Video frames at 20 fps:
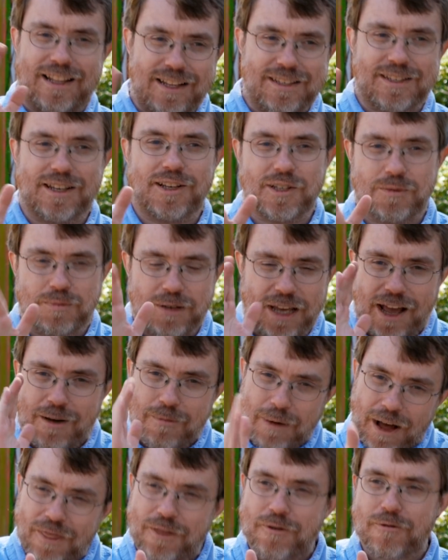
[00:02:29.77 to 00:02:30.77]
That tells me
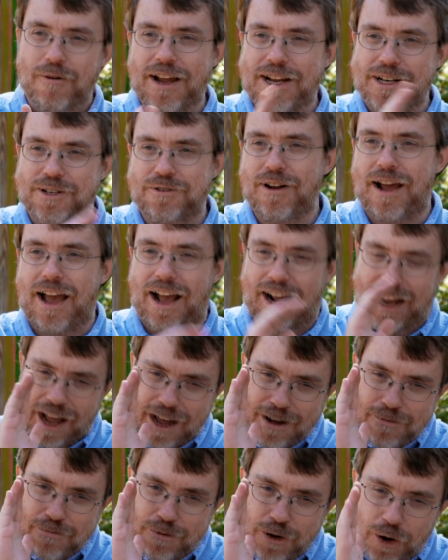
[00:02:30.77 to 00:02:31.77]
I'm on the right track.
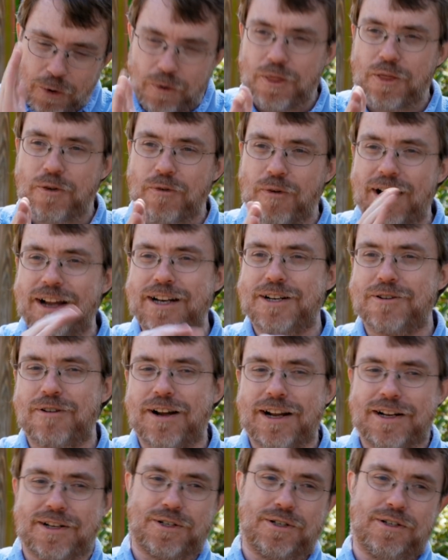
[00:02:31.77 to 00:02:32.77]
I'm going the right
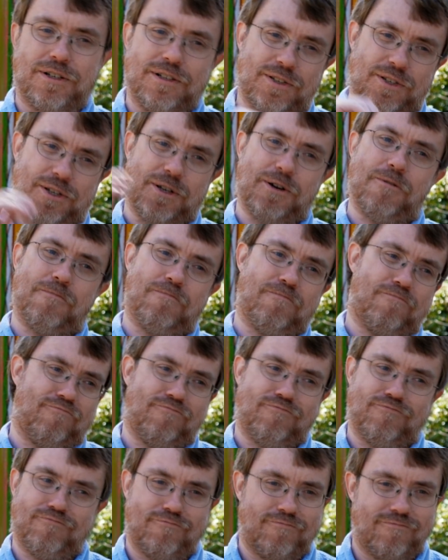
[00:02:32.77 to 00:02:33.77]
direction. So
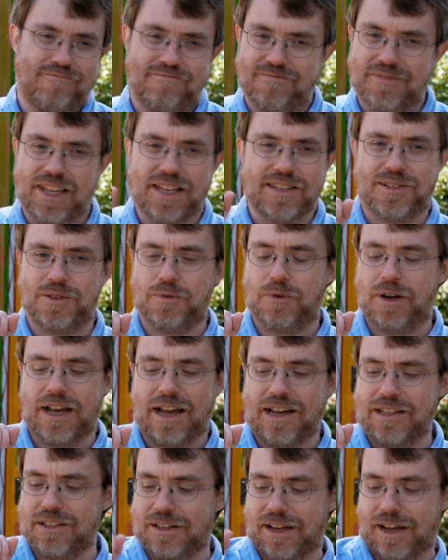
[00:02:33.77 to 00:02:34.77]
that's the way
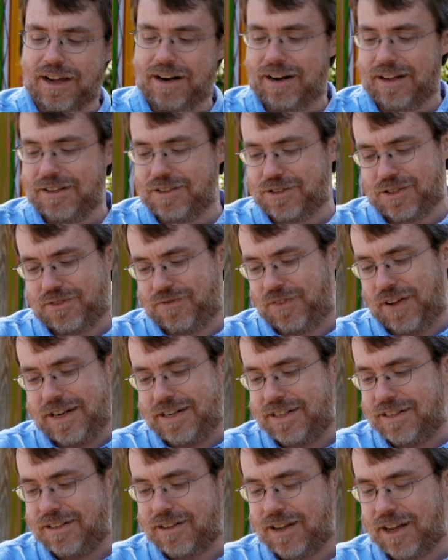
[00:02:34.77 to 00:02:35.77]
I look at it. I just
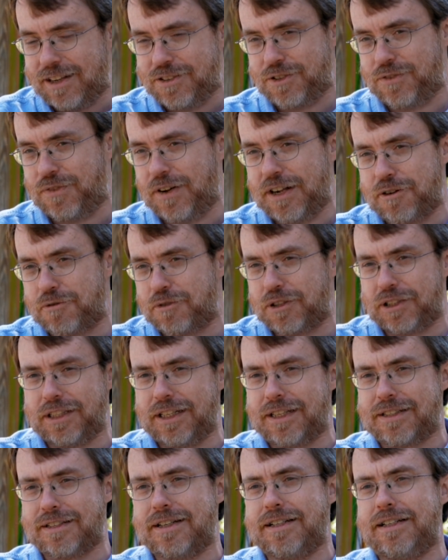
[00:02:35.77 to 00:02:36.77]
find it
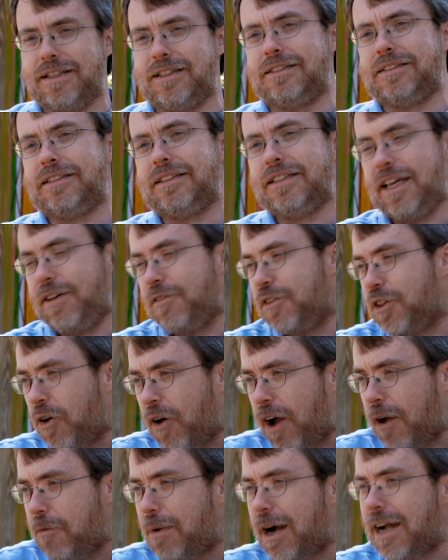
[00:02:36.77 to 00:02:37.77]
really exciting, even
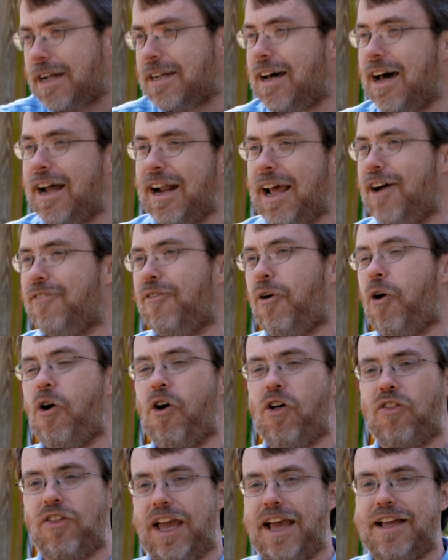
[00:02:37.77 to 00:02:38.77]
though I might not have
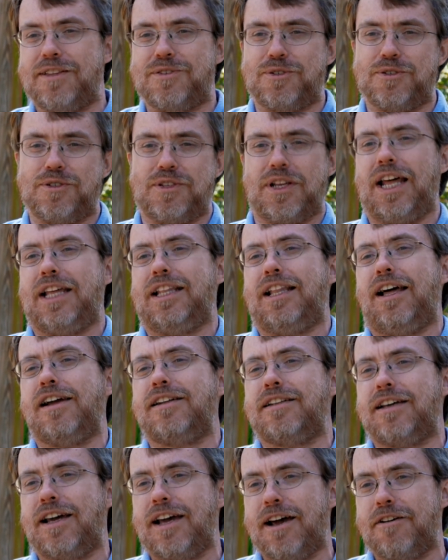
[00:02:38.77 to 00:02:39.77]
all the answers that I'd
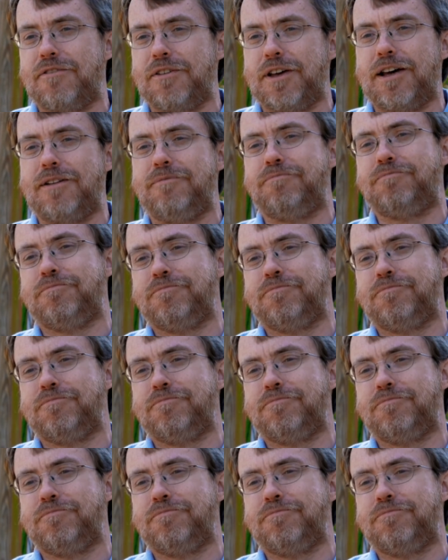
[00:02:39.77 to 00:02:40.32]
like to have yet.